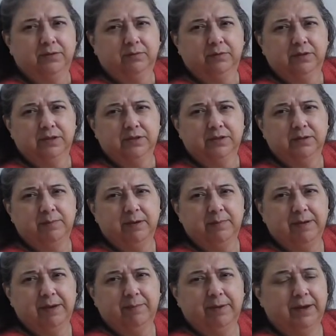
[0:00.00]
This is going to be
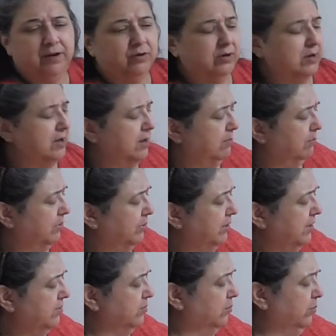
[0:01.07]
my pantry, but
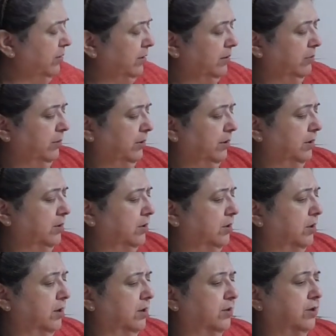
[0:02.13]
these are really, really
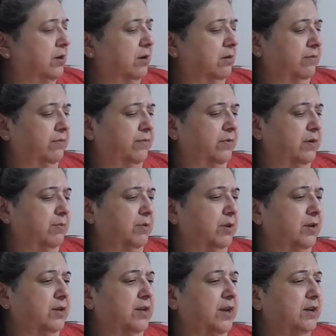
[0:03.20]
good. They're from the
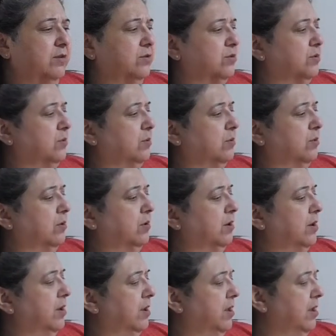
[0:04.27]
Container Store.
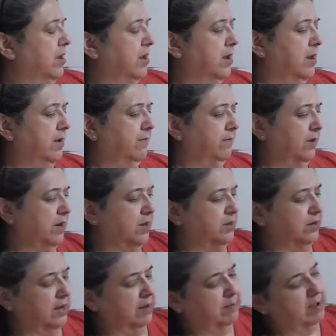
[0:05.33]
I forget the
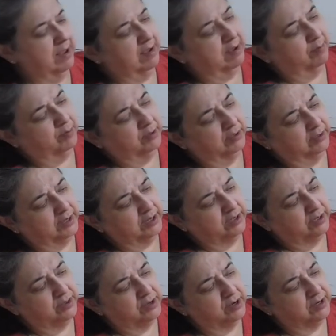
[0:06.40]
name. I'll put a link
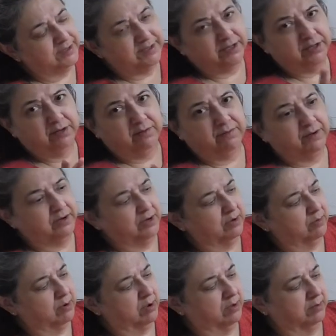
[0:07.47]
in there because I did a video
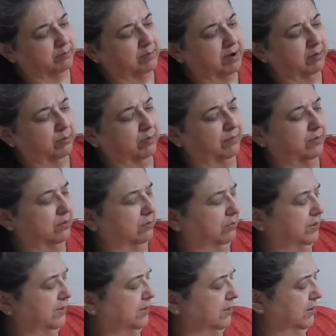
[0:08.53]
on my review of
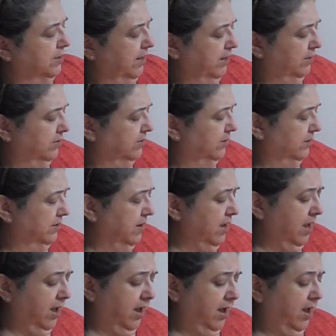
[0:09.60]
these containers. And
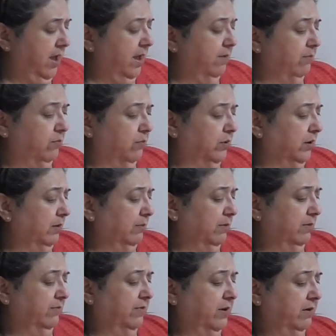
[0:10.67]
I've really
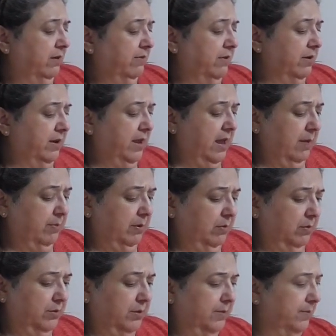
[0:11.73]
been very, very happy
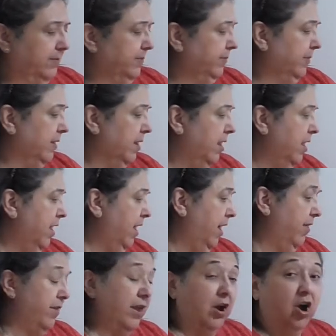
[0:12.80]
with them.
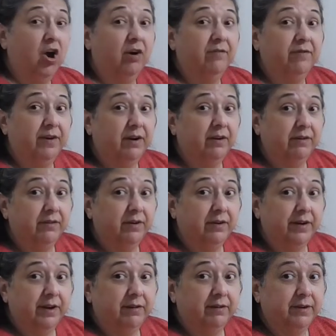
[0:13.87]
And they are very,
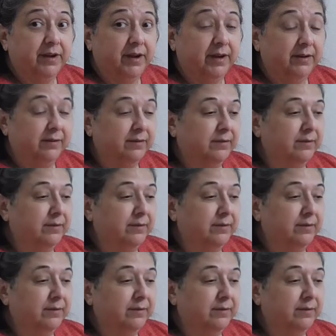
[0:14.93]
very airtight.